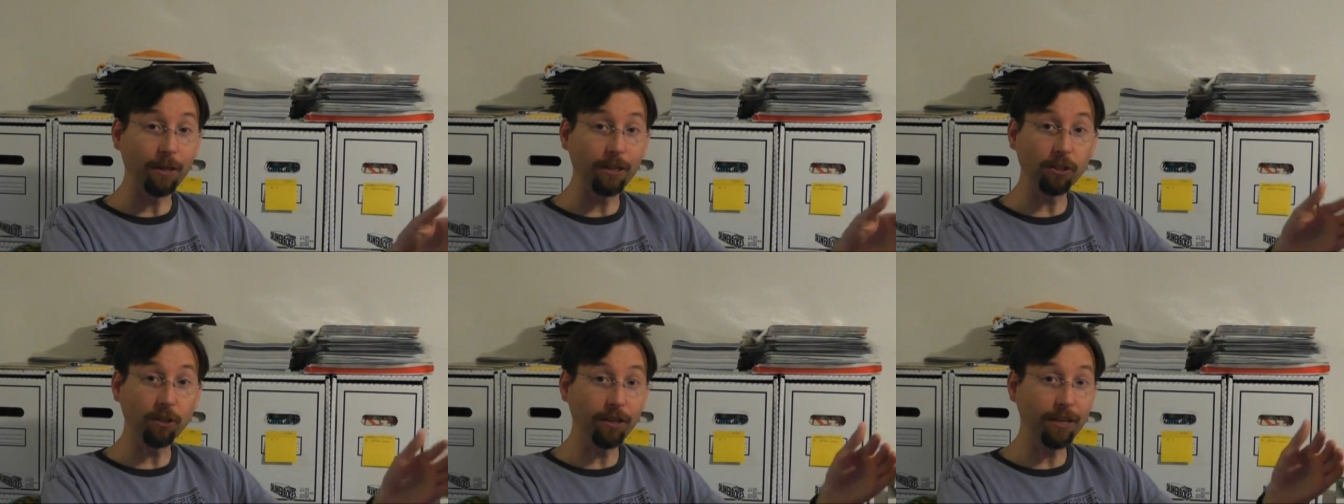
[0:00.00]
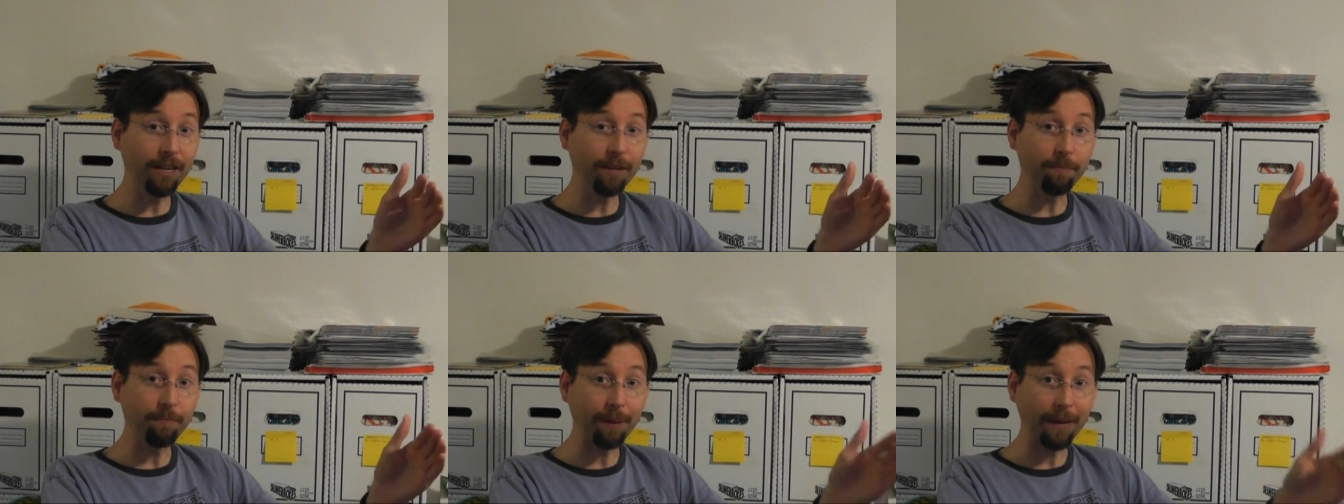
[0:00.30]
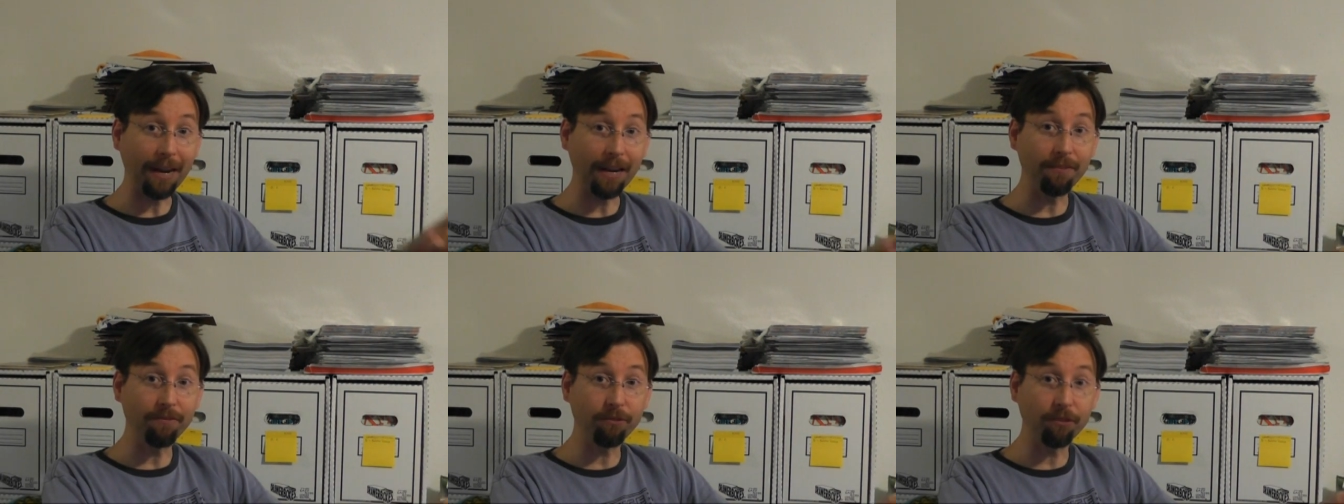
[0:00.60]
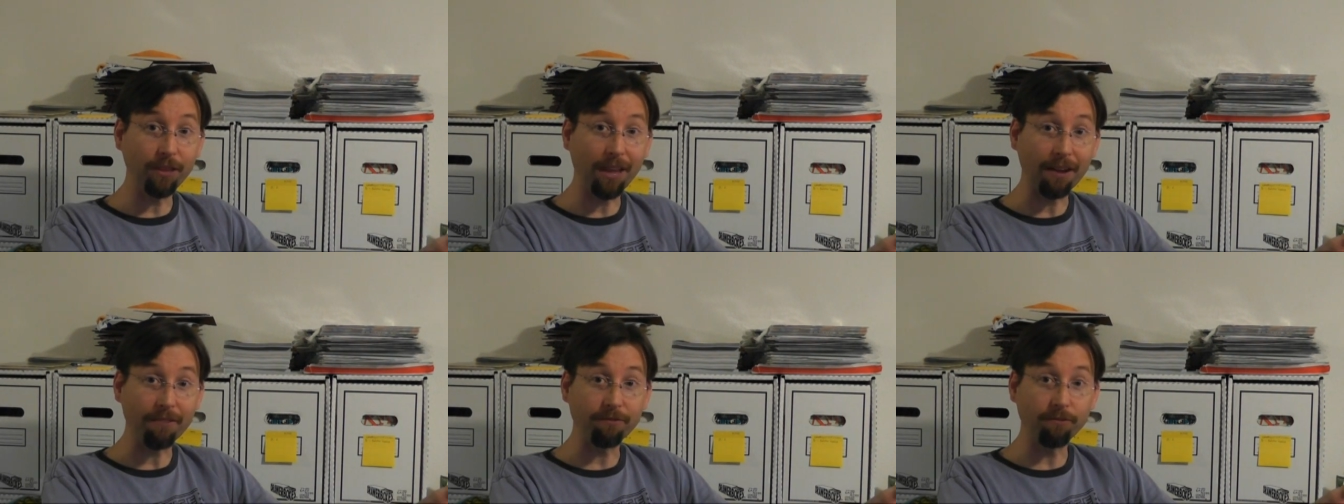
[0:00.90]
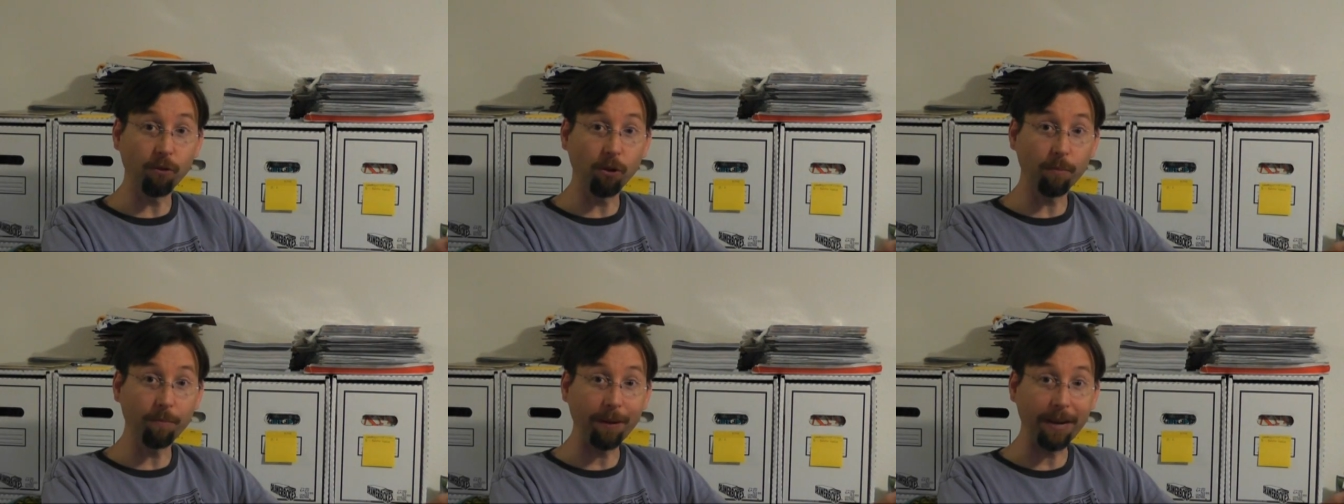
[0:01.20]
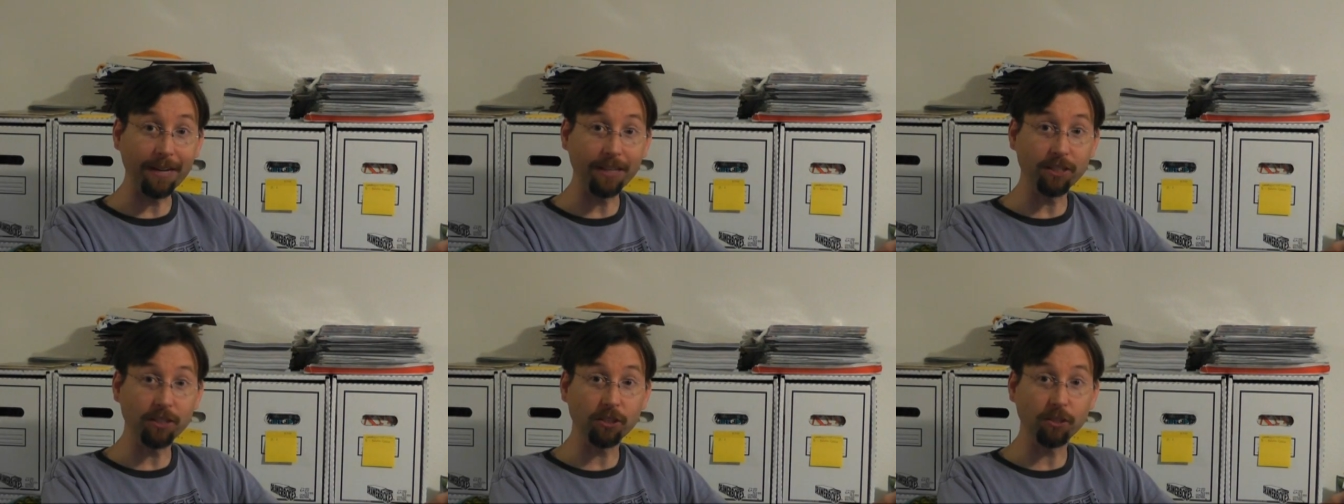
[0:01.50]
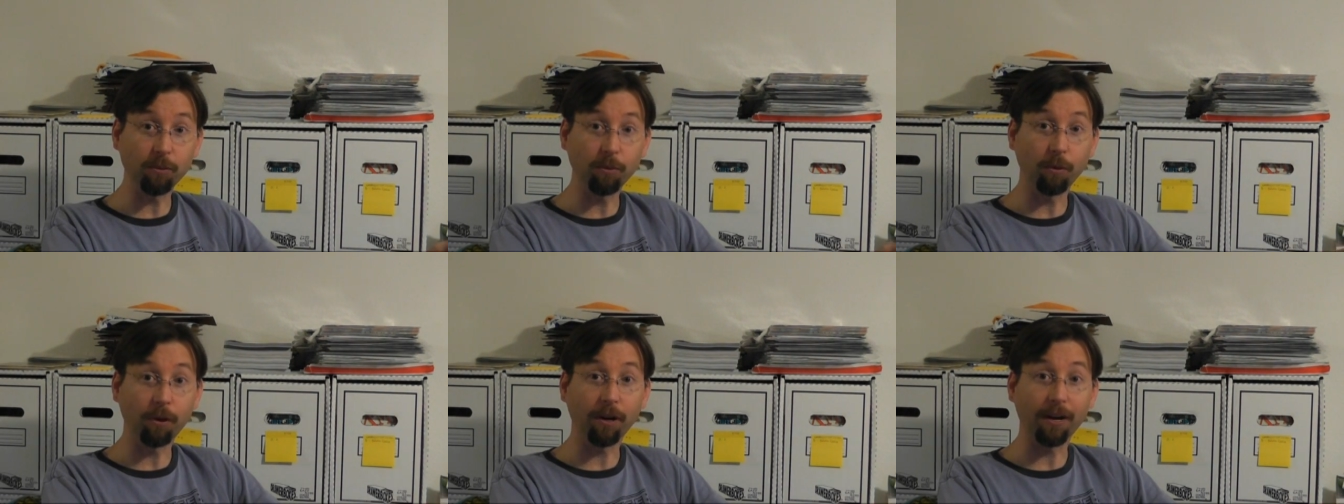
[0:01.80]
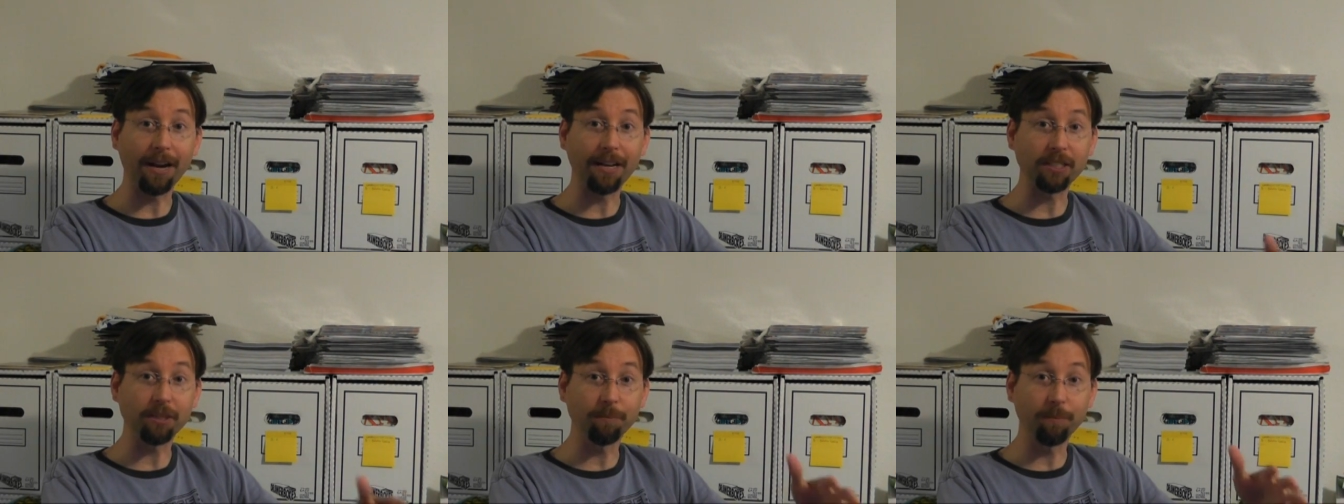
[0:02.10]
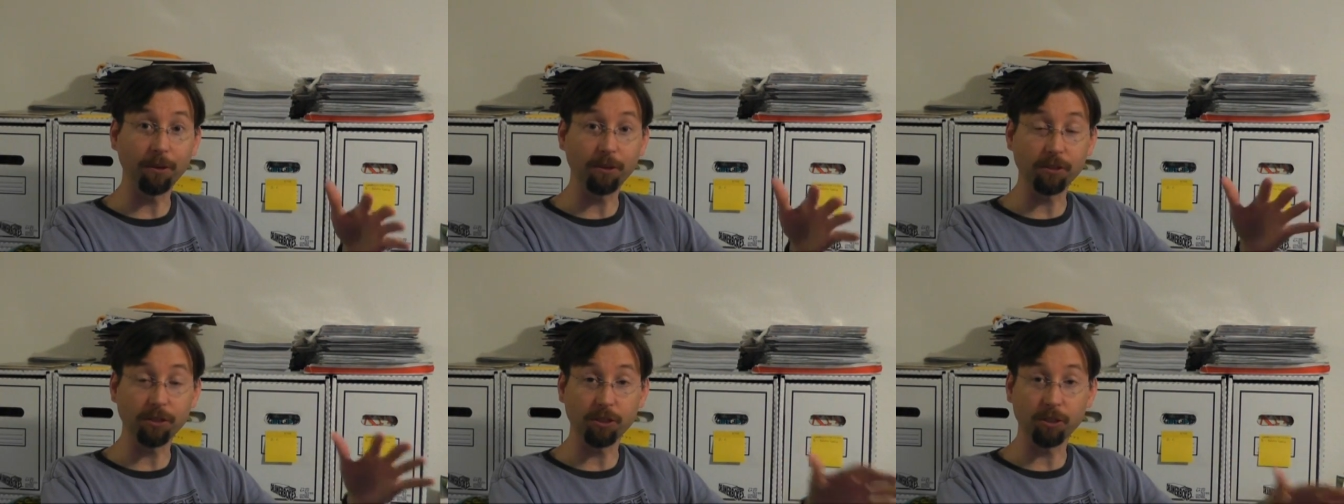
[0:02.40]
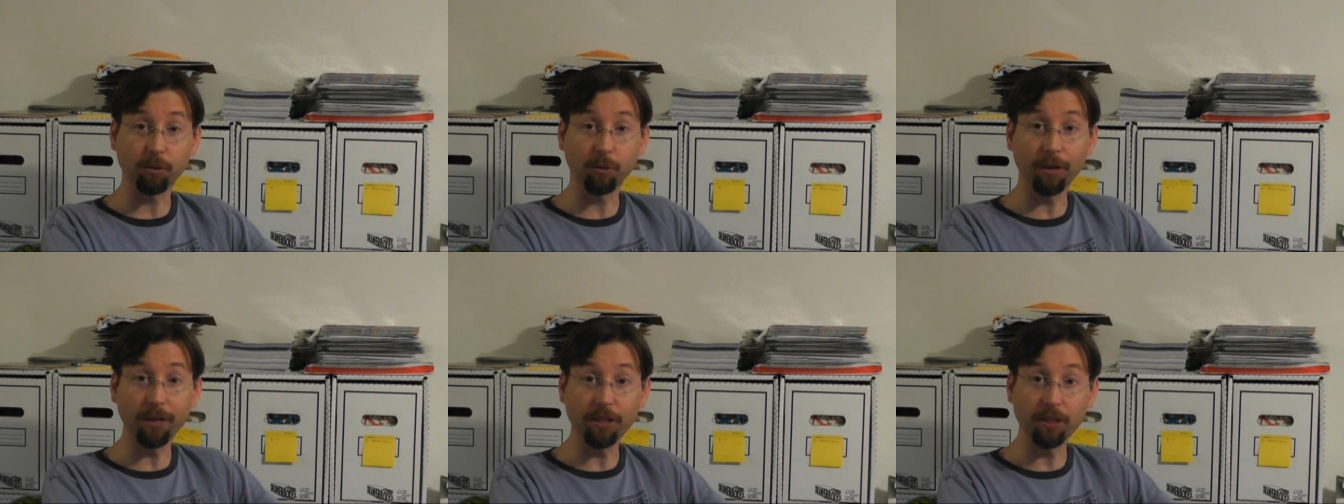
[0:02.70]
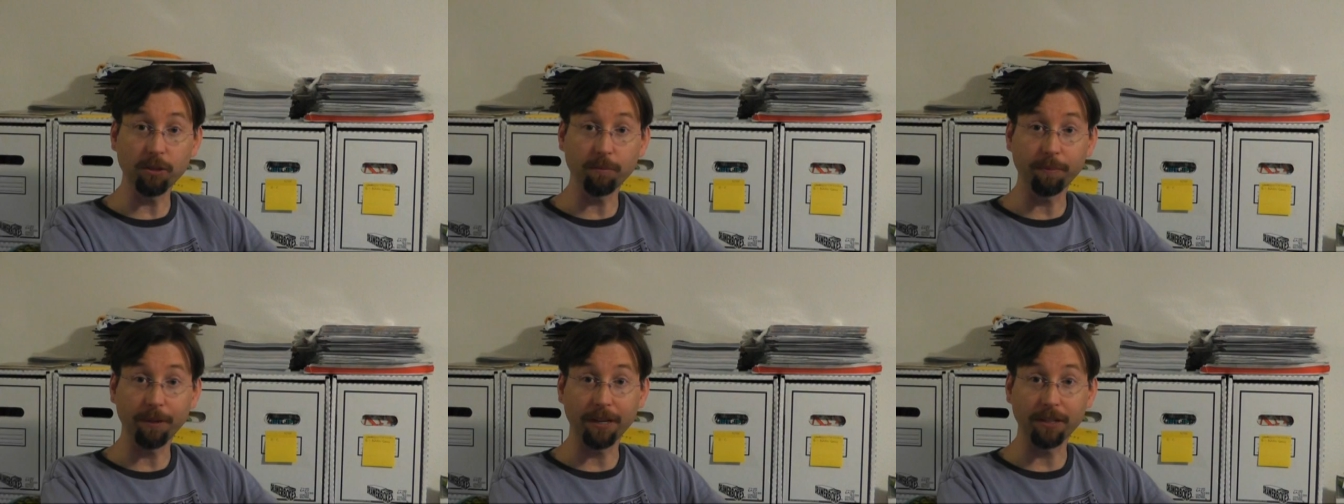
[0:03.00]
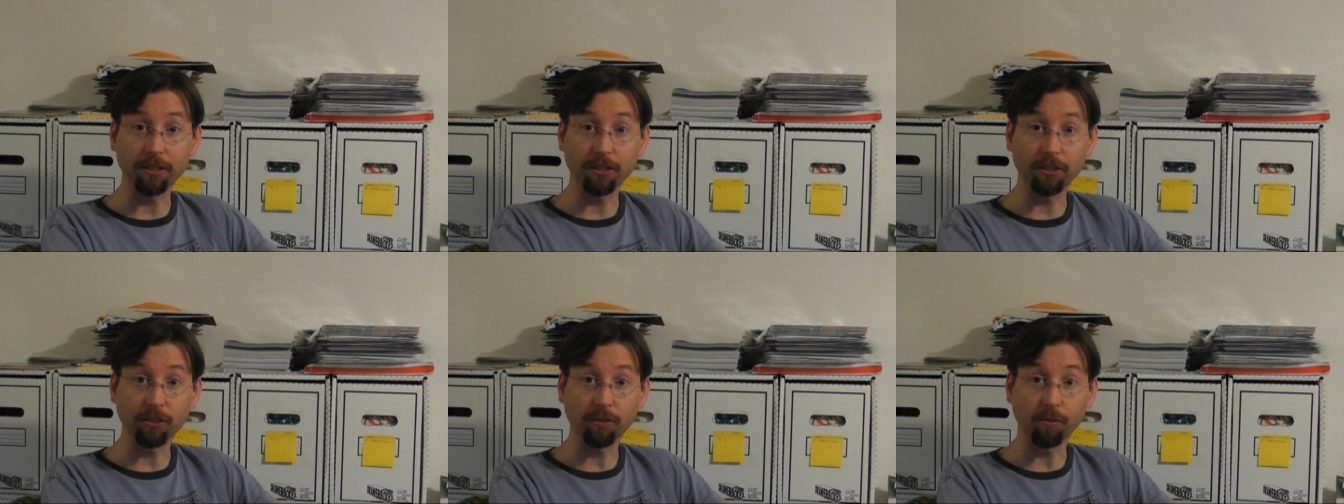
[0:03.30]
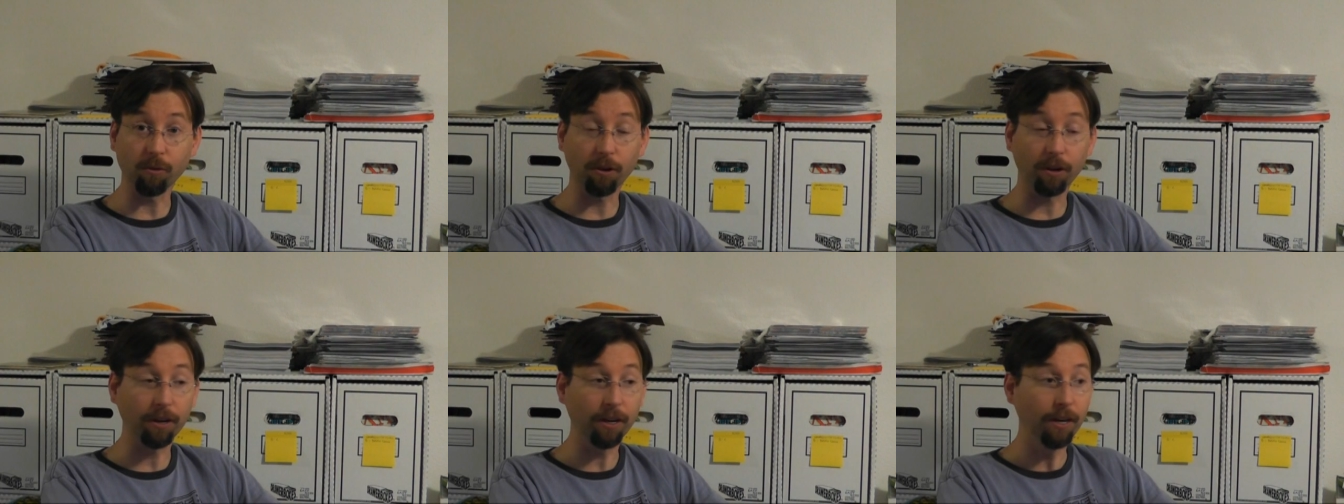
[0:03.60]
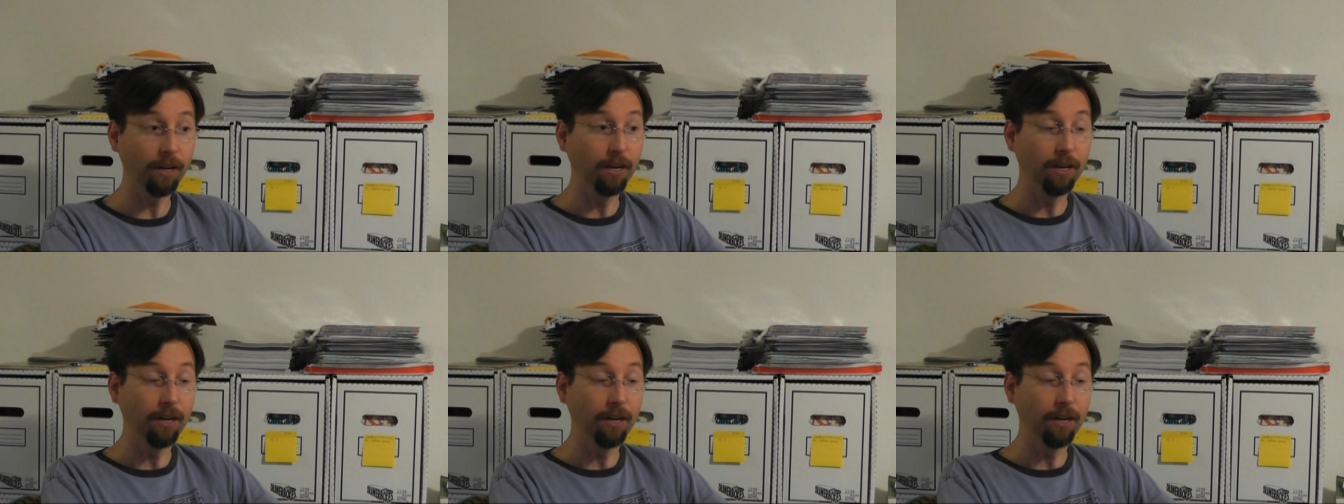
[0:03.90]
he's only getting paid for that four pages of work as opposed to 22 pages of work.